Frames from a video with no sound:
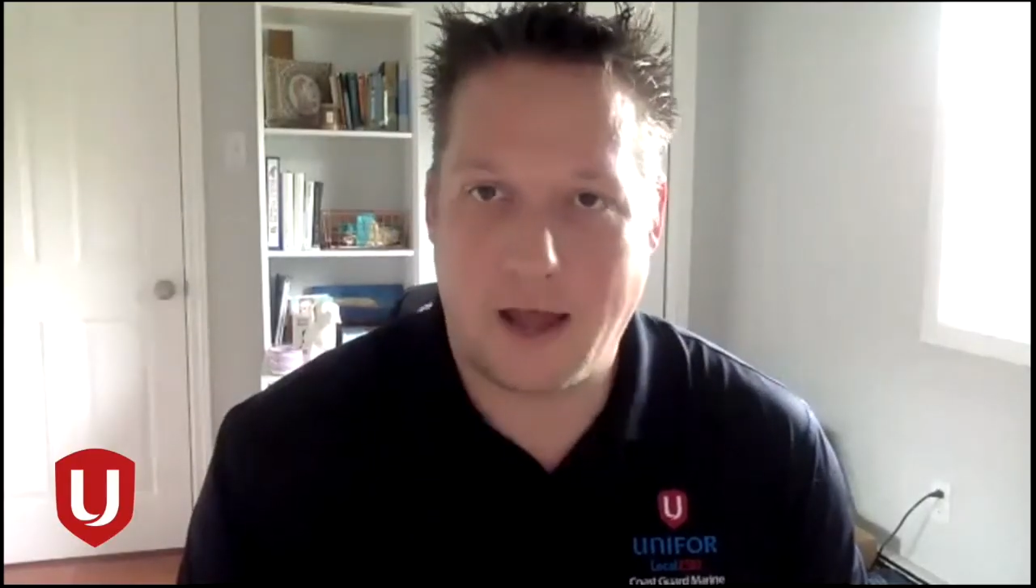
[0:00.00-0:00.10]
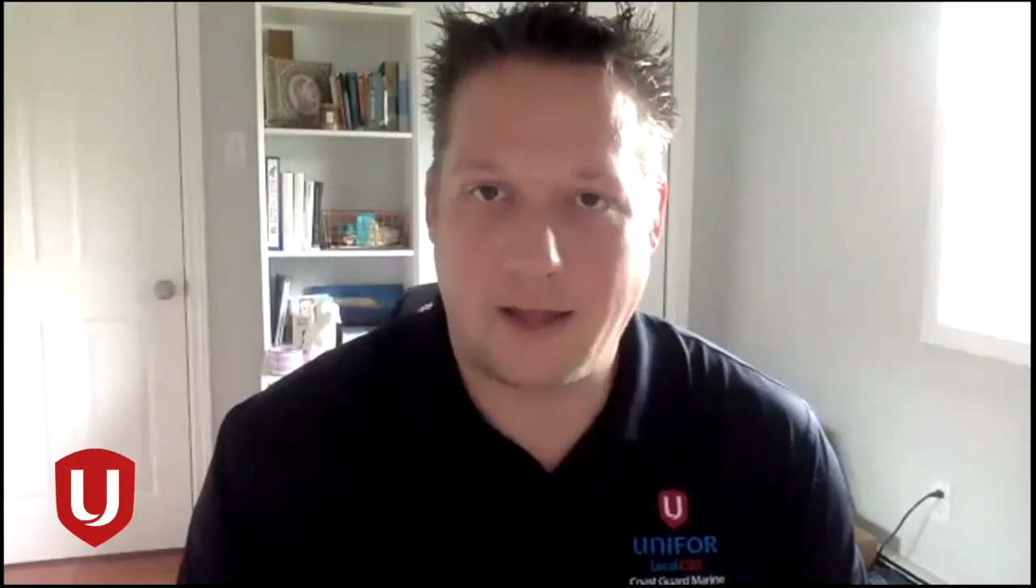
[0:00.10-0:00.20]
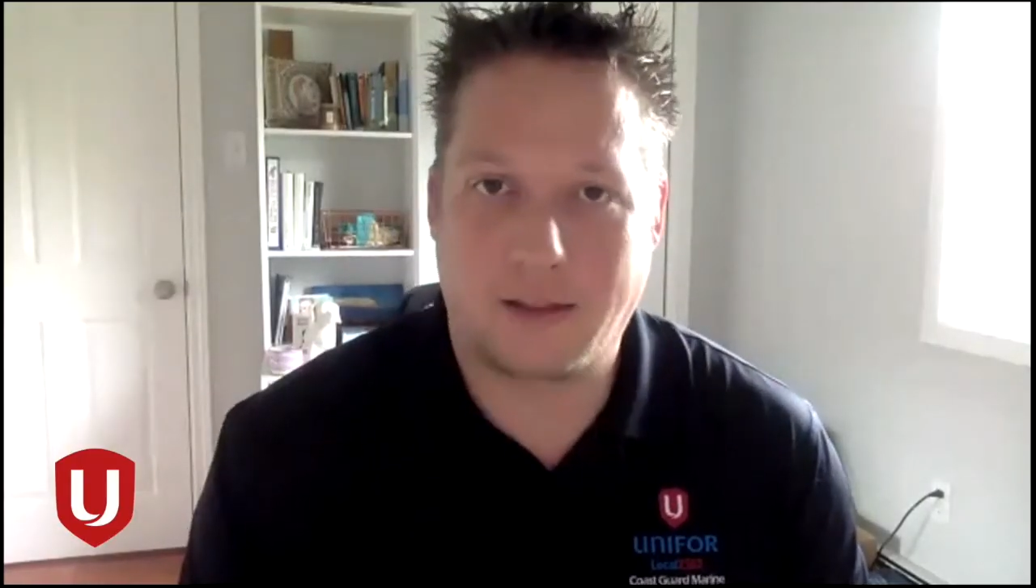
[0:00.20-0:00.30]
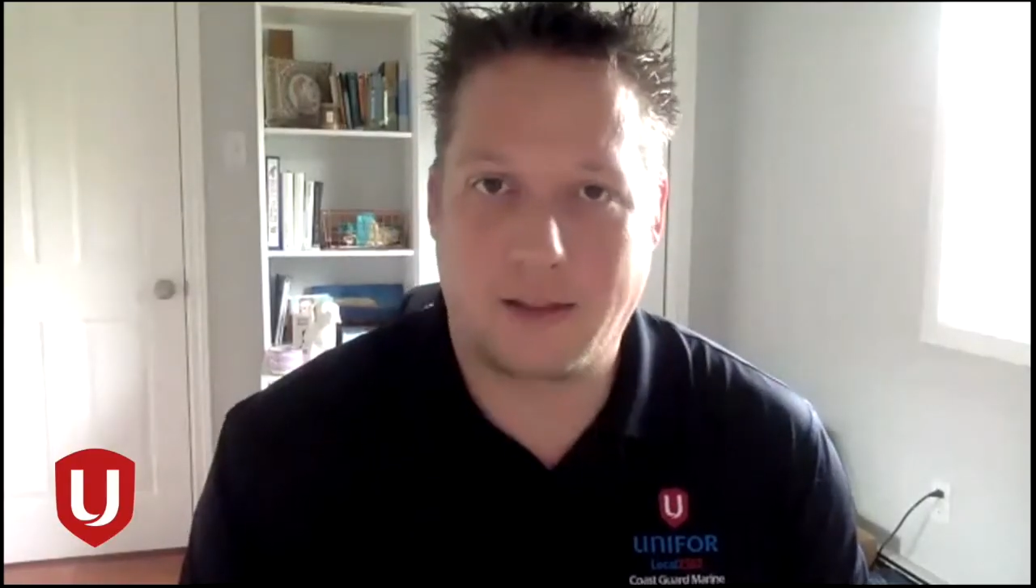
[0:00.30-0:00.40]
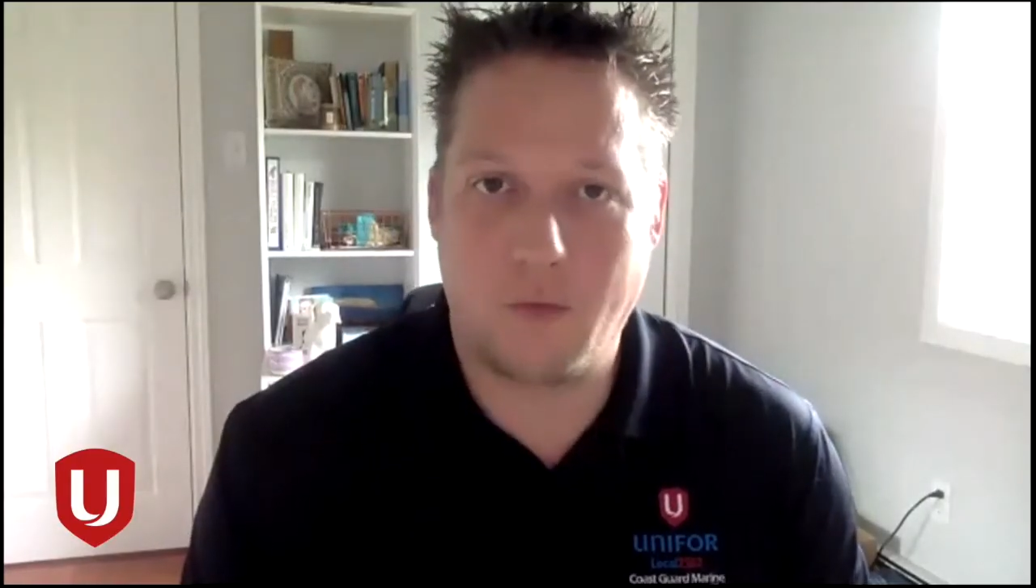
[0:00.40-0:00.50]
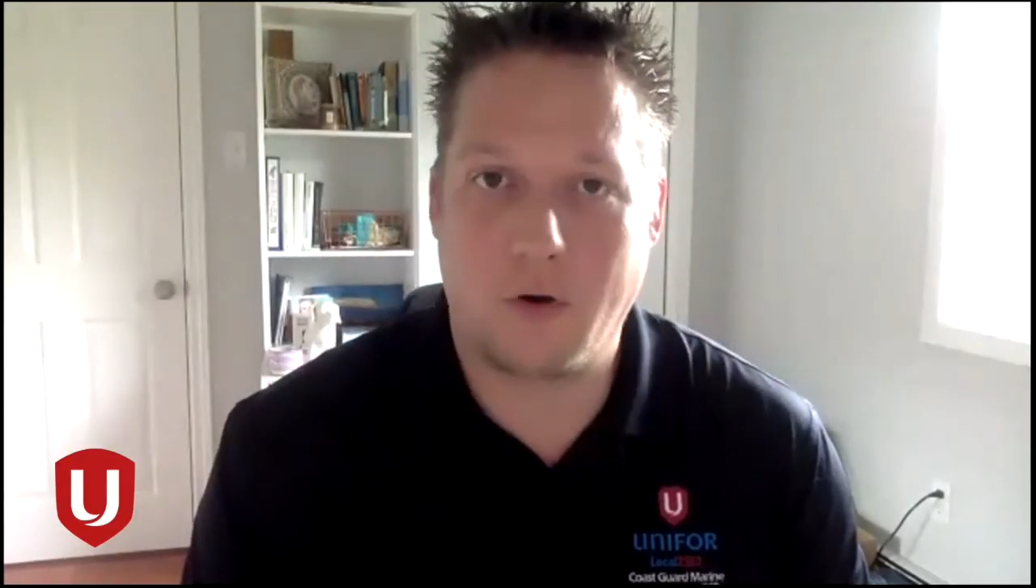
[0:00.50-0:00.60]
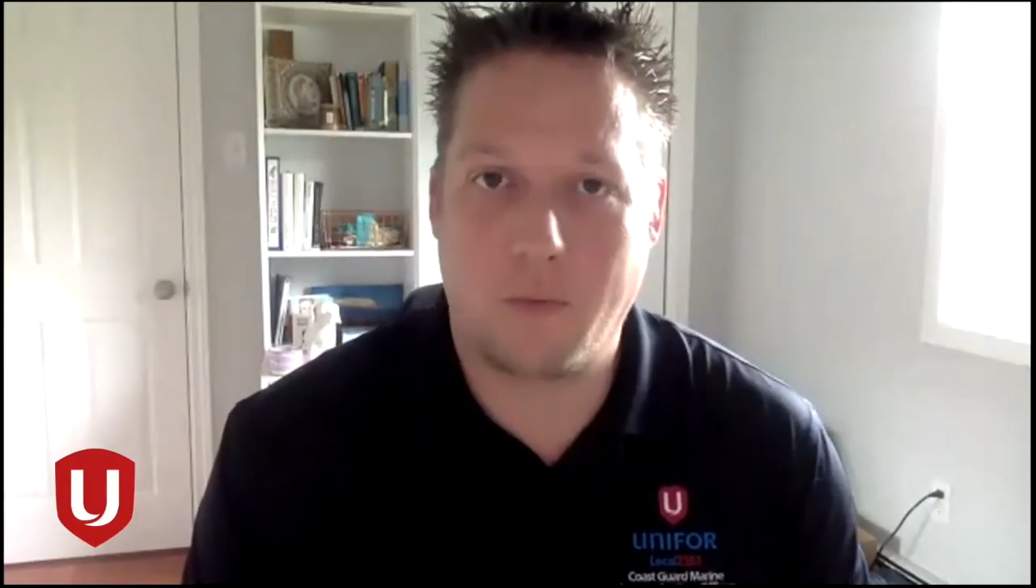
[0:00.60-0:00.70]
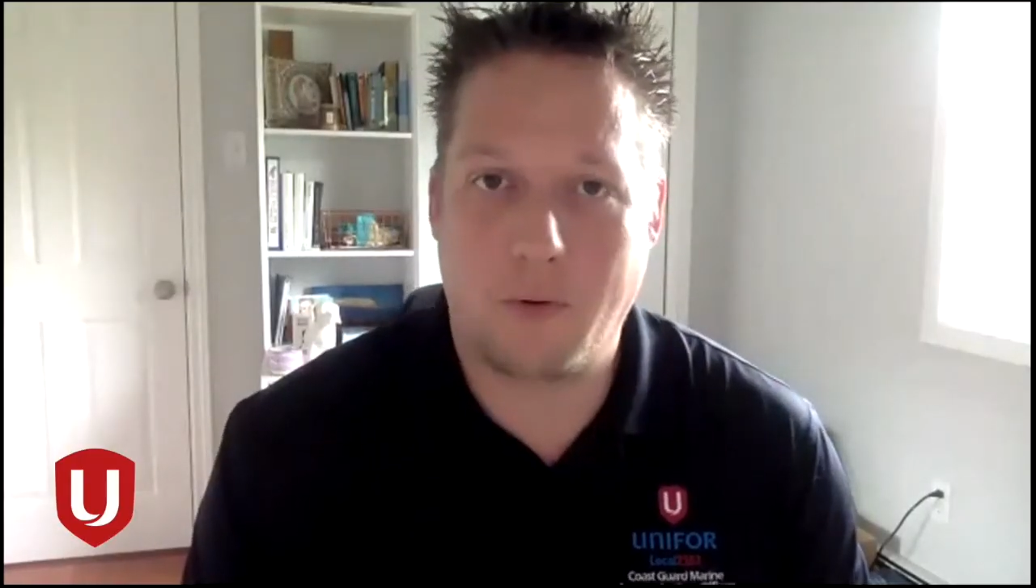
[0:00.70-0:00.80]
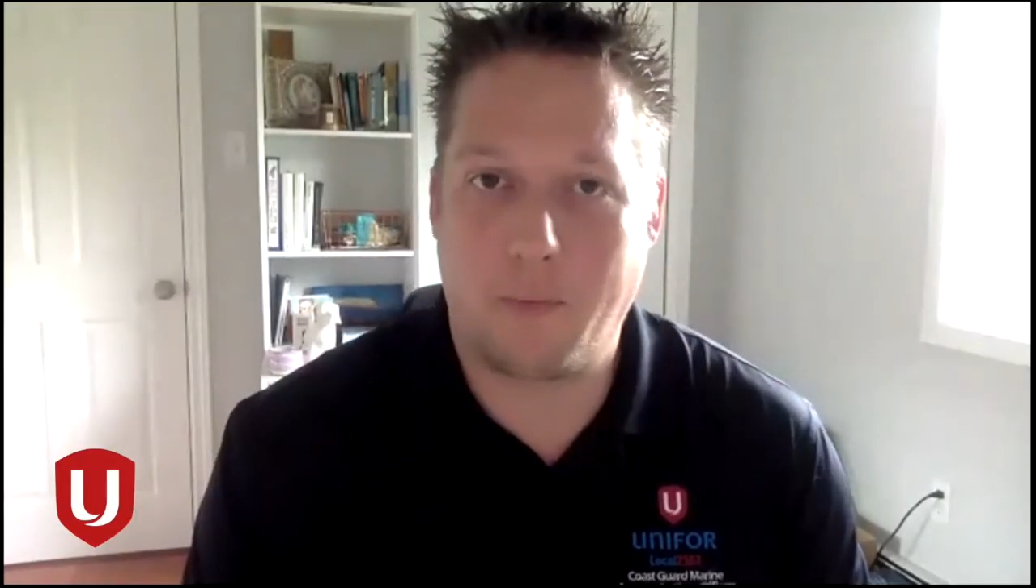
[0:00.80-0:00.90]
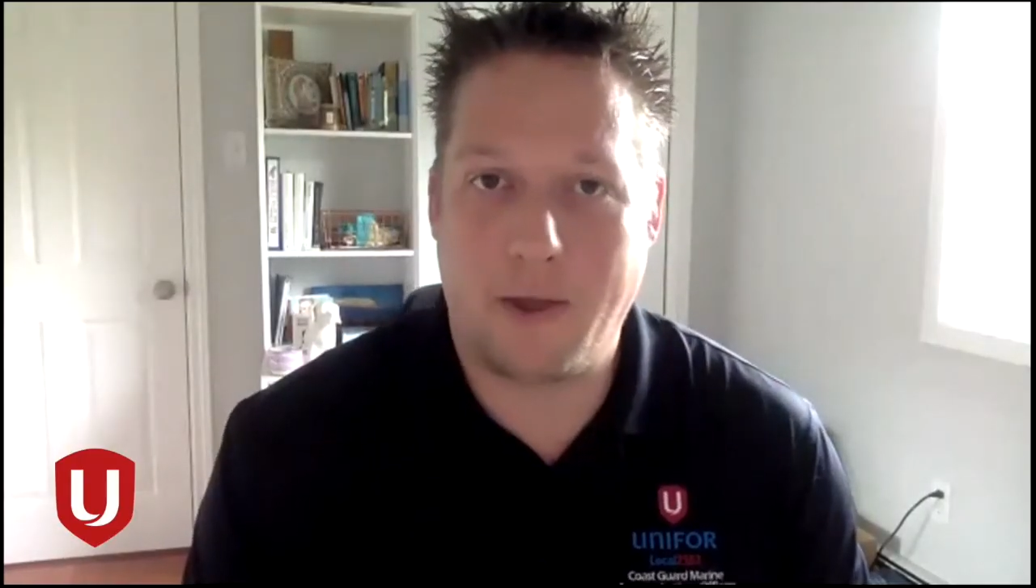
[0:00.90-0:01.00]
and that they were
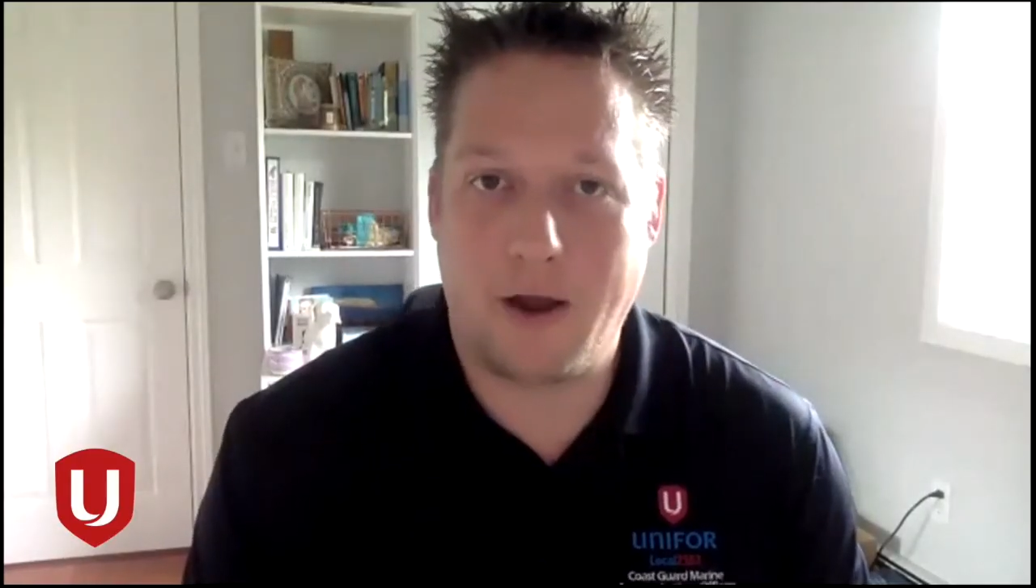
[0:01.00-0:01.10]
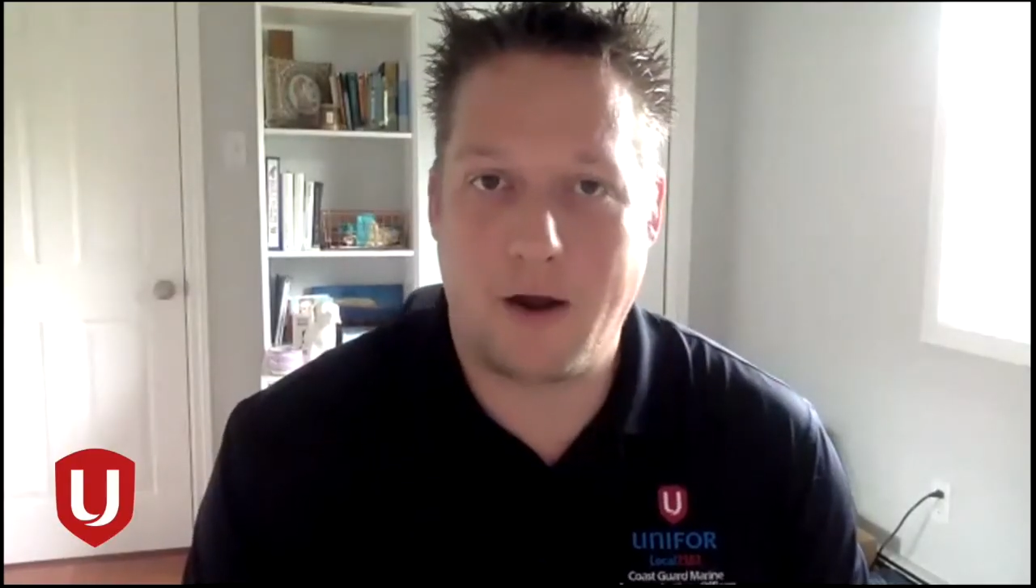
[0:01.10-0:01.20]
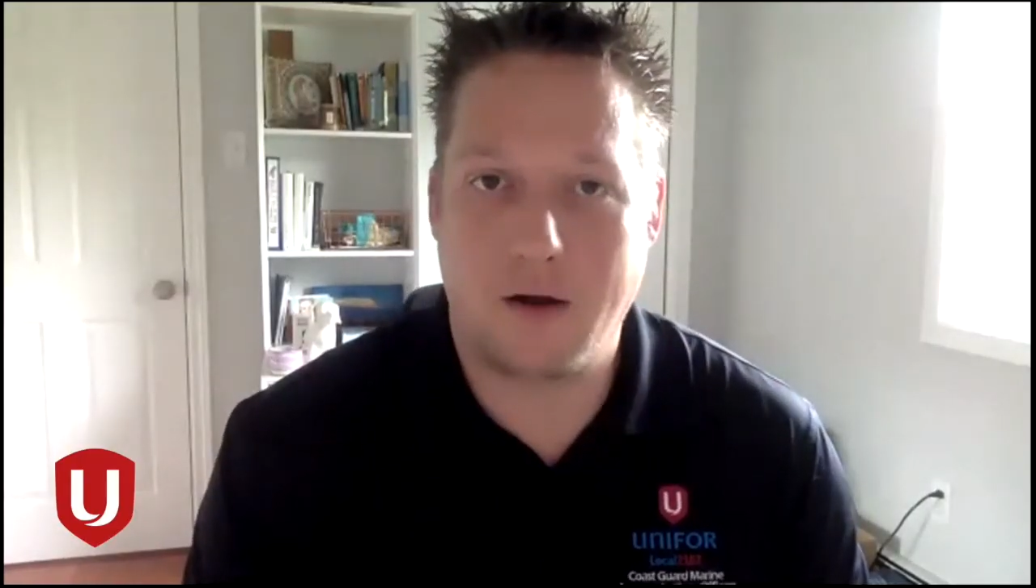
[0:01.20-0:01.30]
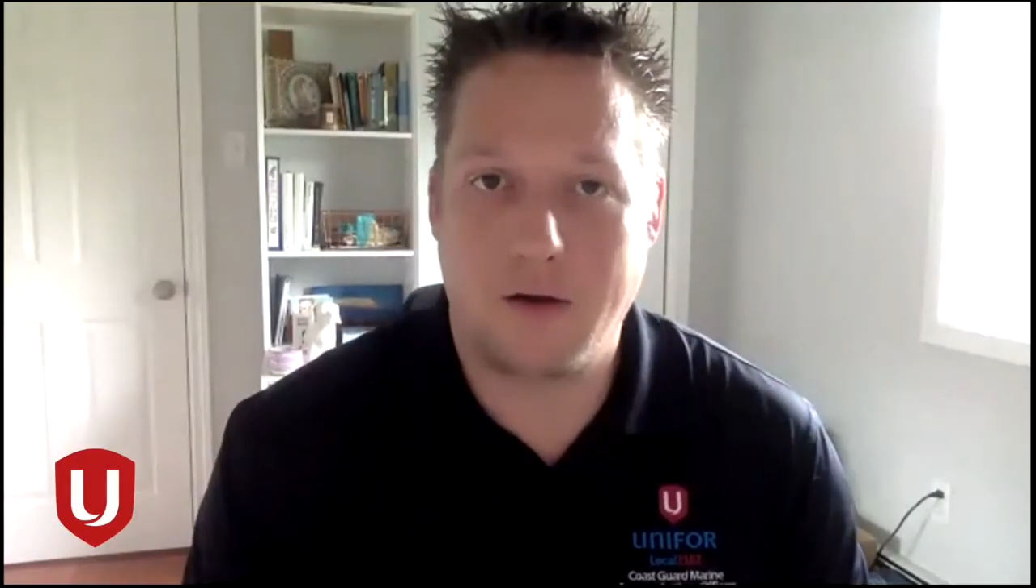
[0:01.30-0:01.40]
prepared